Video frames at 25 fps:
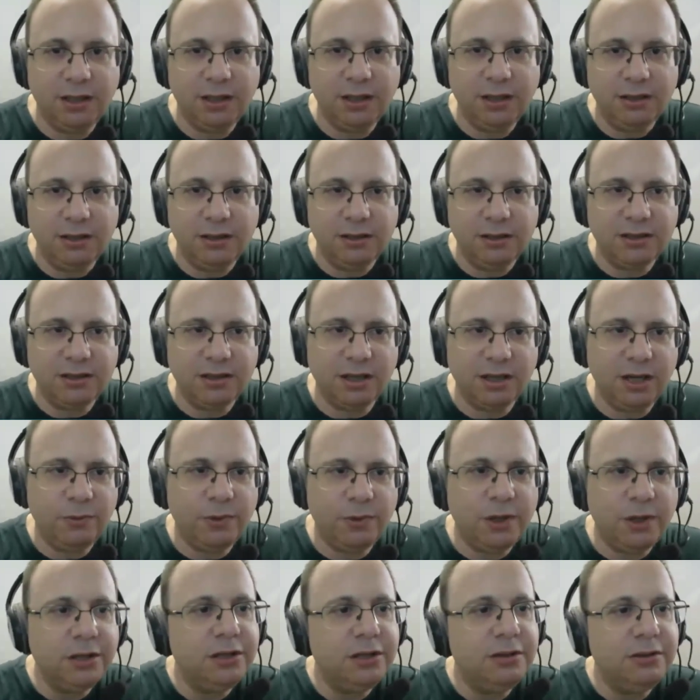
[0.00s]
So I
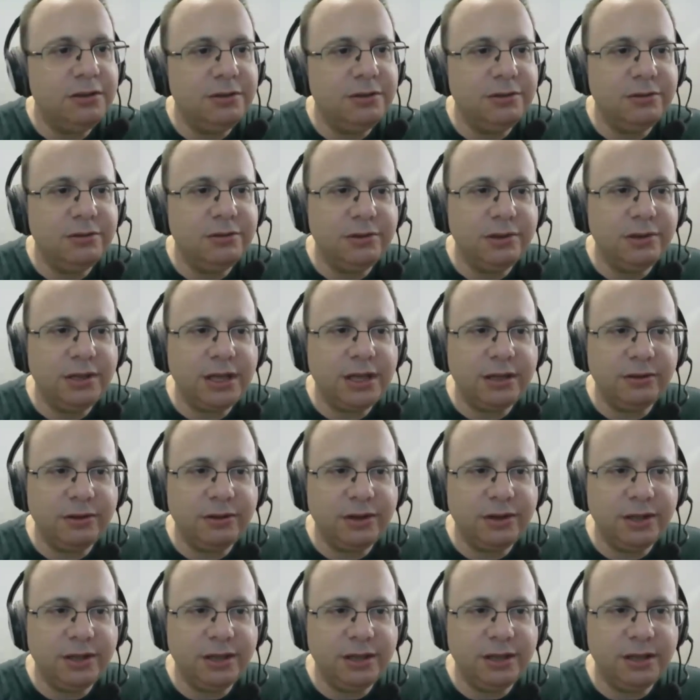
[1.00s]
want to do another
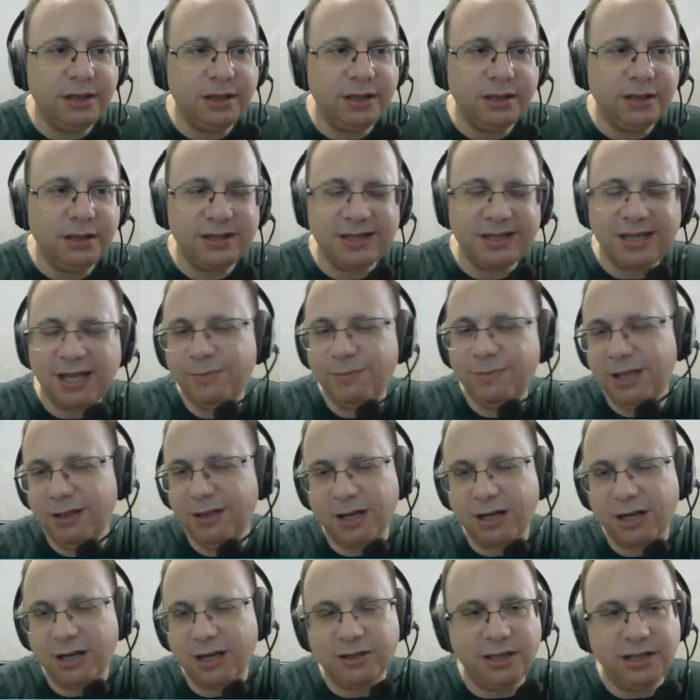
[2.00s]
thing, the same thing
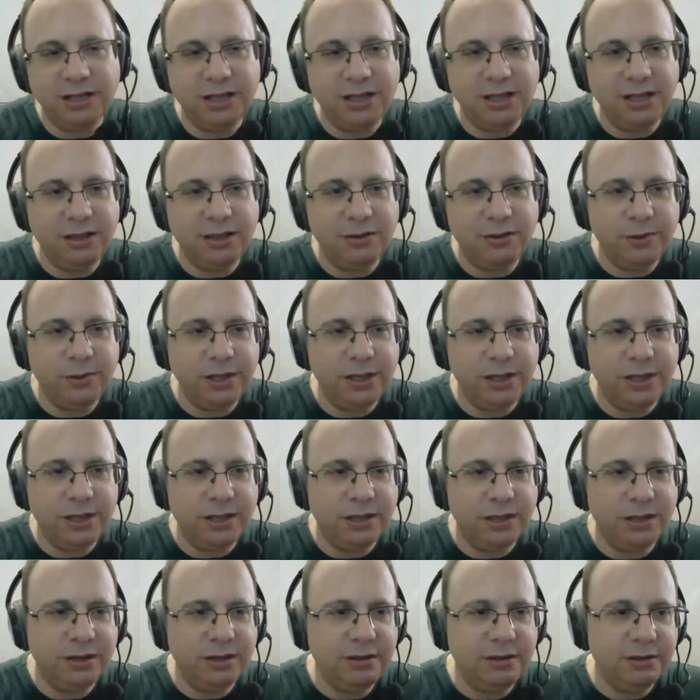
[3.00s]
actually
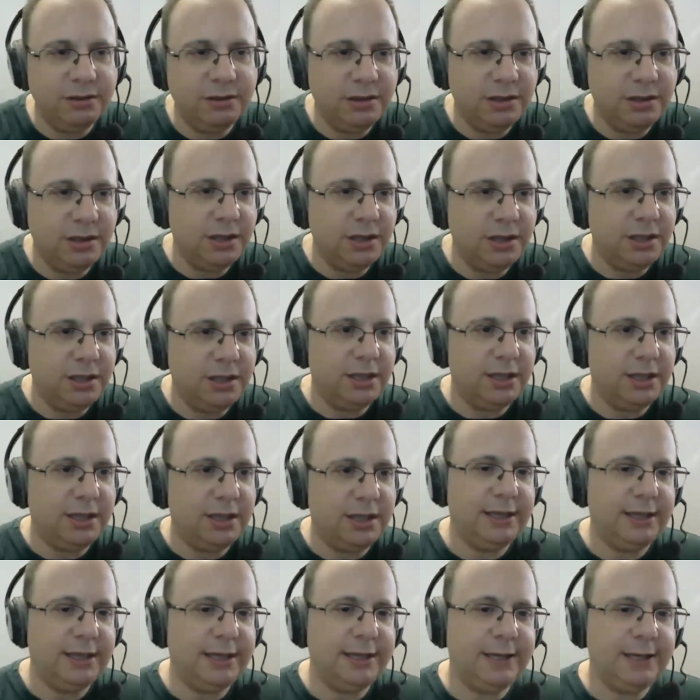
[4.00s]
with
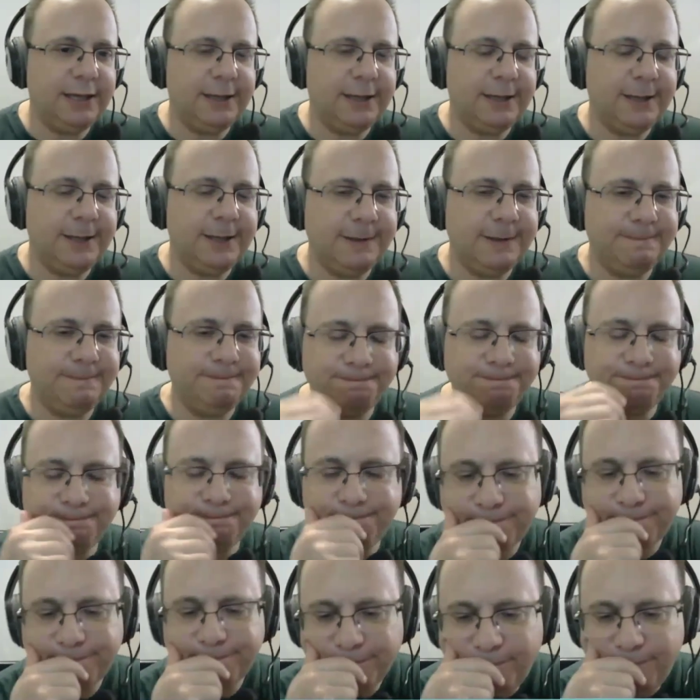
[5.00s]

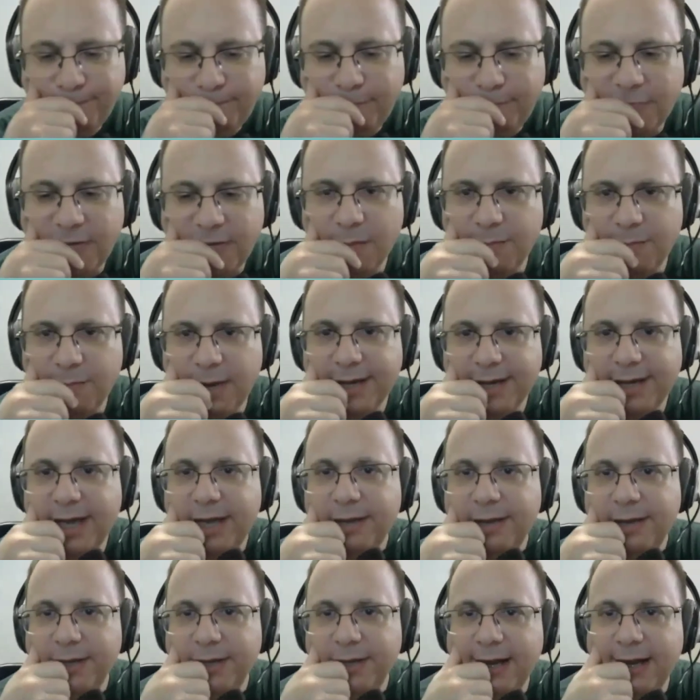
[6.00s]
my
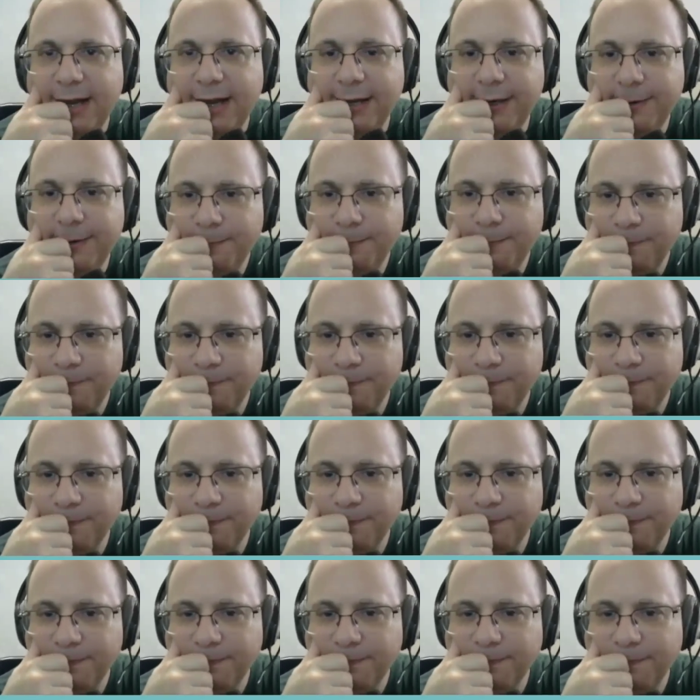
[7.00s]
API.
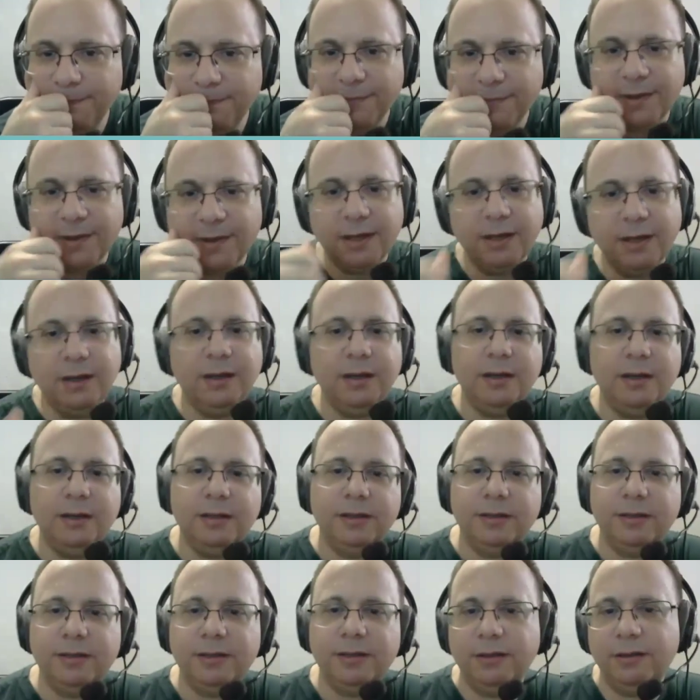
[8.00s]

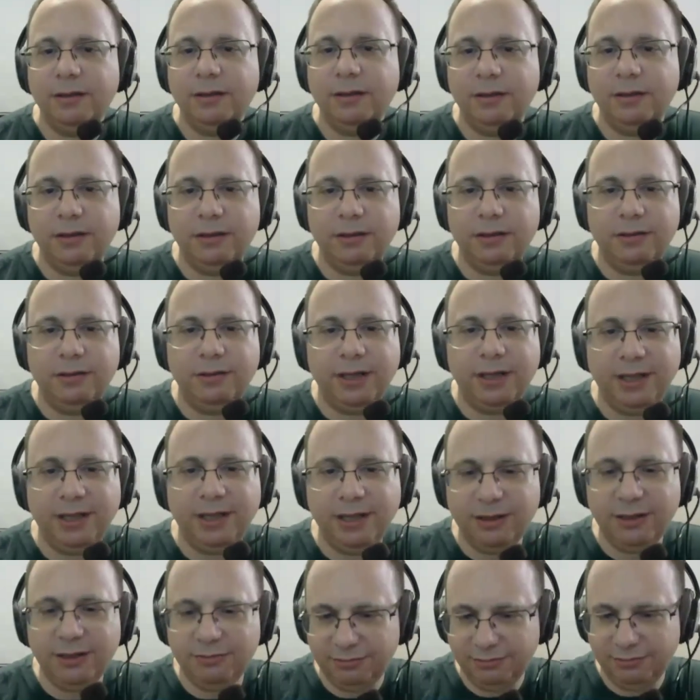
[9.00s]
So
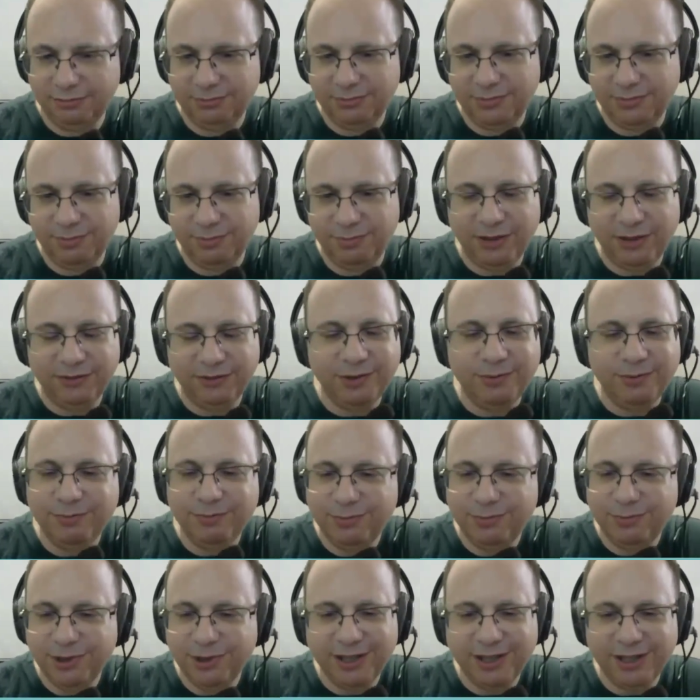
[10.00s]
apart from
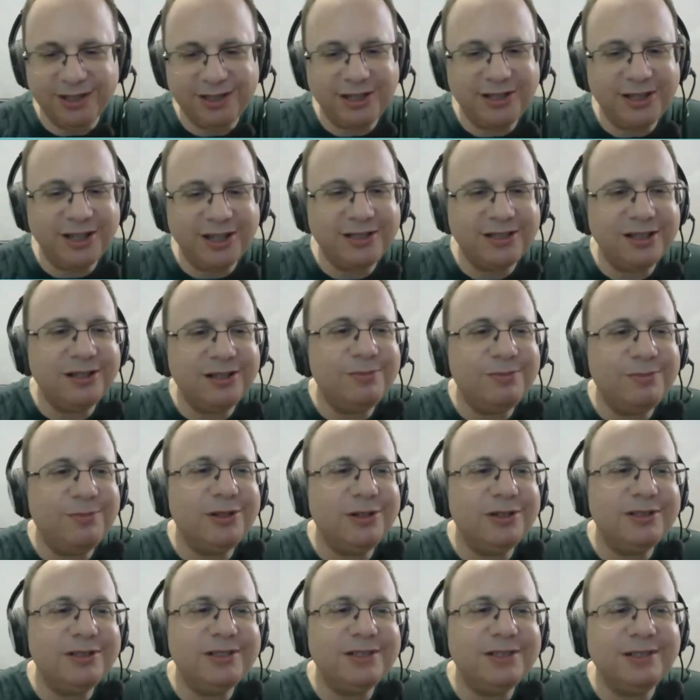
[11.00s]
putting a suggestions
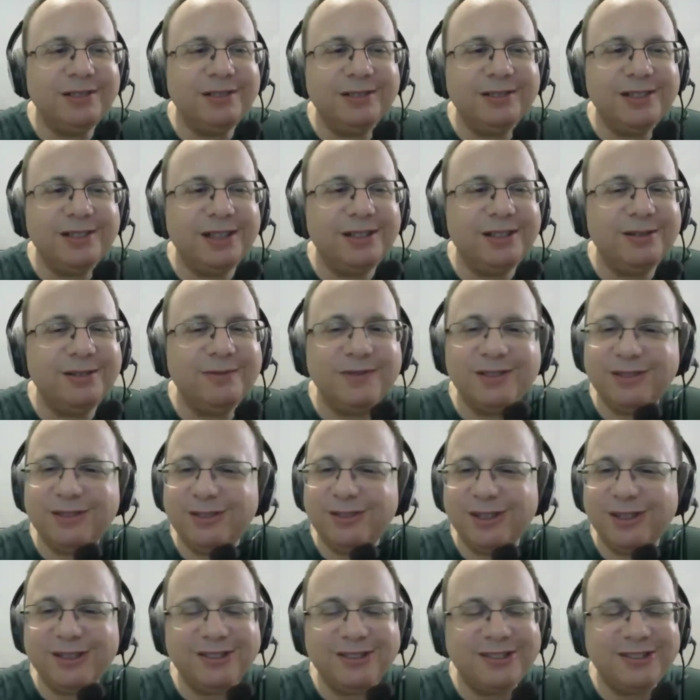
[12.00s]
box instead of
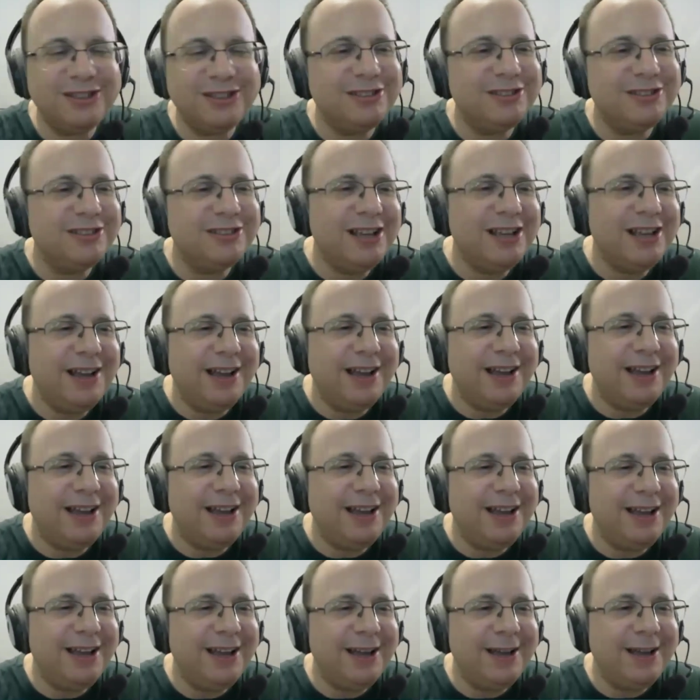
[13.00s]
suggestion.
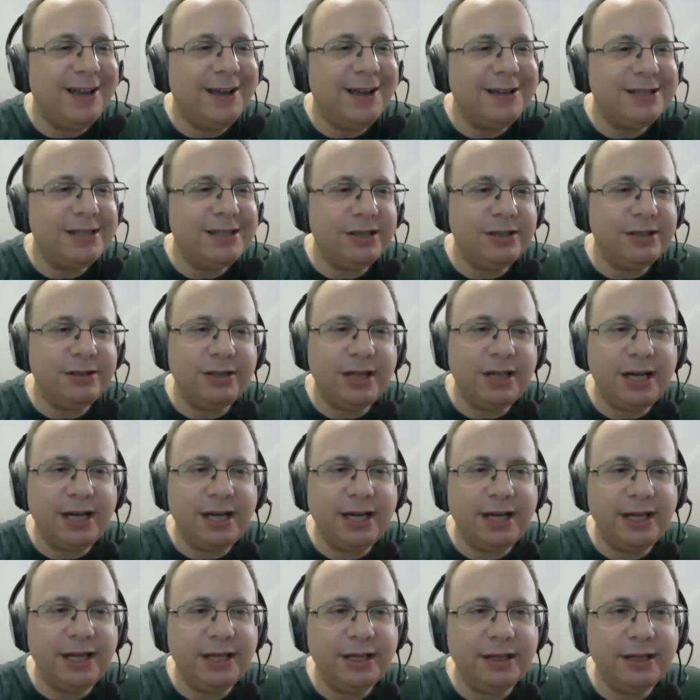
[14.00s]
So
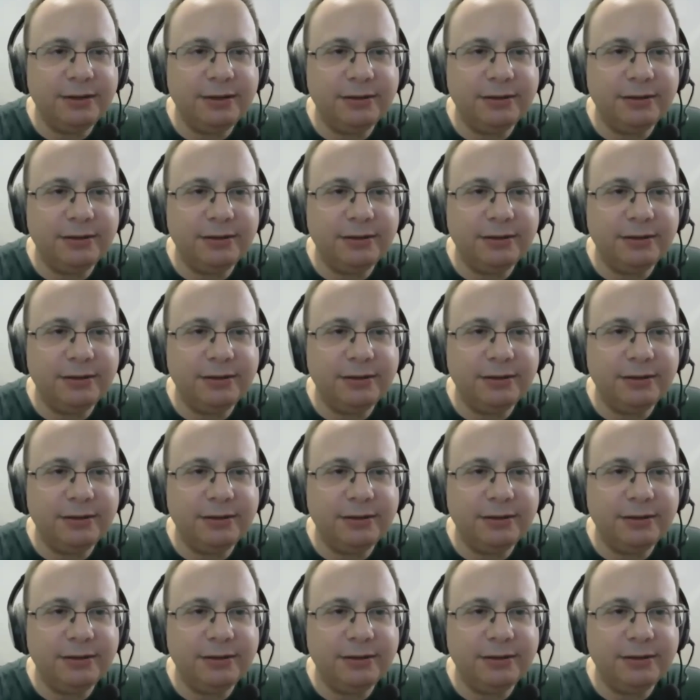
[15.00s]
I